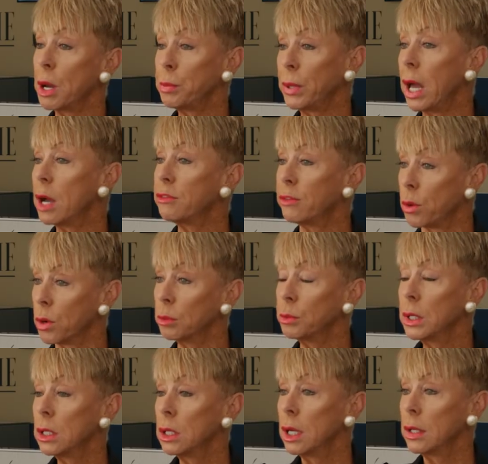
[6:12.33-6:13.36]
platform
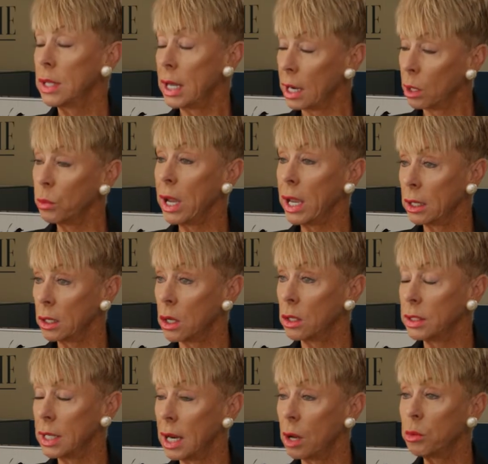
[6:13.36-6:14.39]
that I ran on,
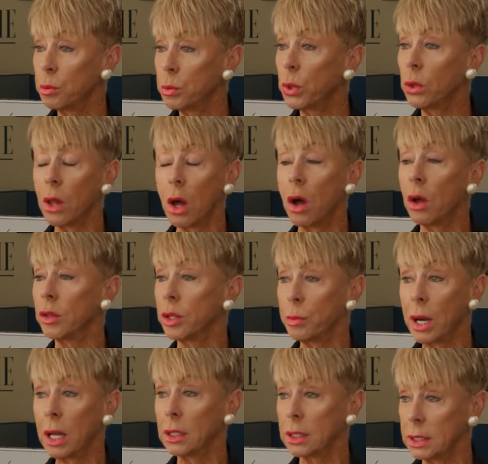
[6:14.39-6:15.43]
that I would pull all the
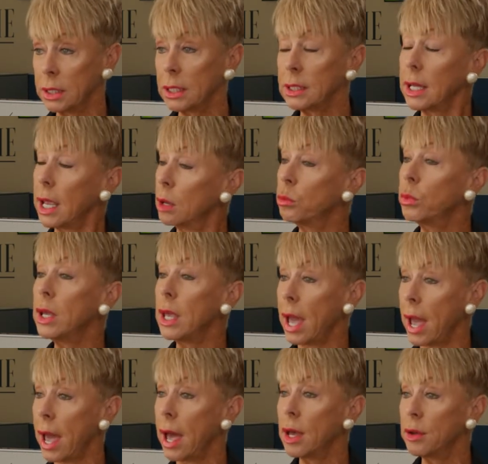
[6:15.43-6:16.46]
politics, and we
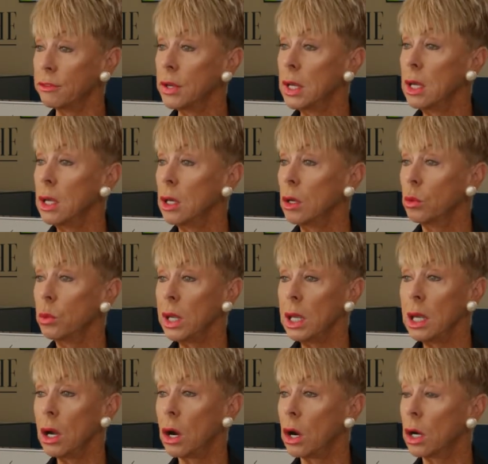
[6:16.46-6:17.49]
have.
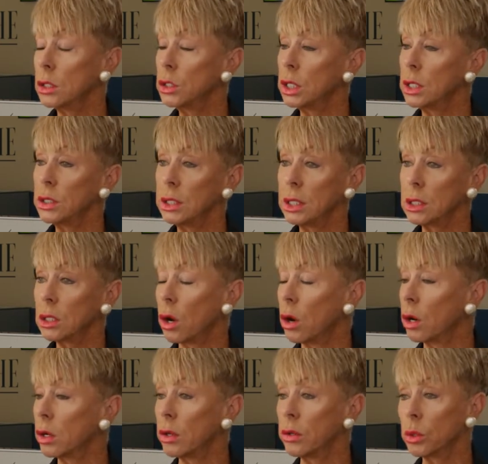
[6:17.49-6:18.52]
We are just as
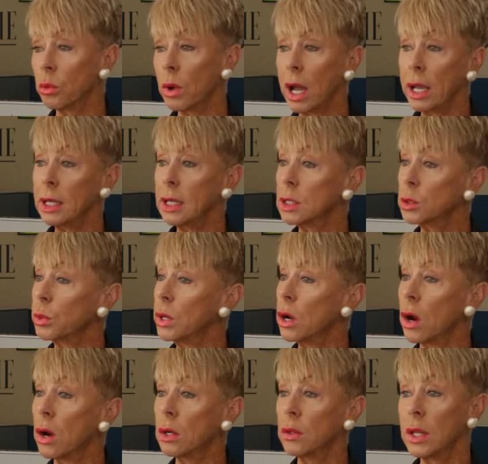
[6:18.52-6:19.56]
hard on the right as we
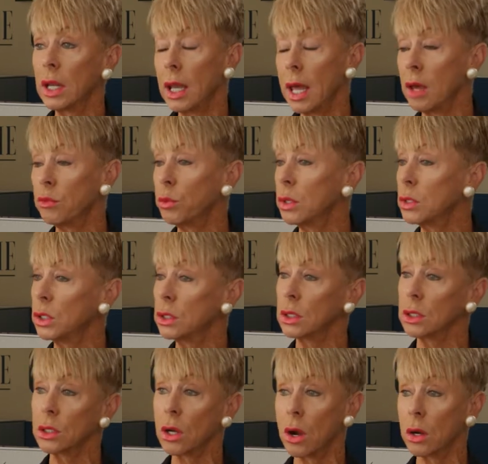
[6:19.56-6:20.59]
are on the left. We're just
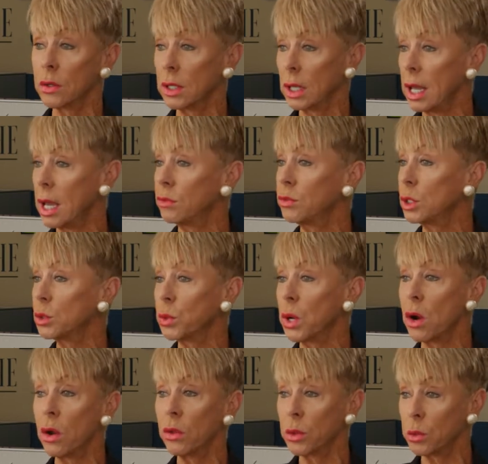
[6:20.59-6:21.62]
as hard on the left as we are
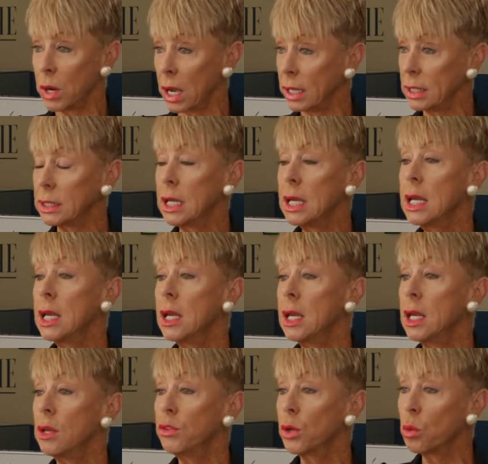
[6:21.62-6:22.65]
on the right. If you're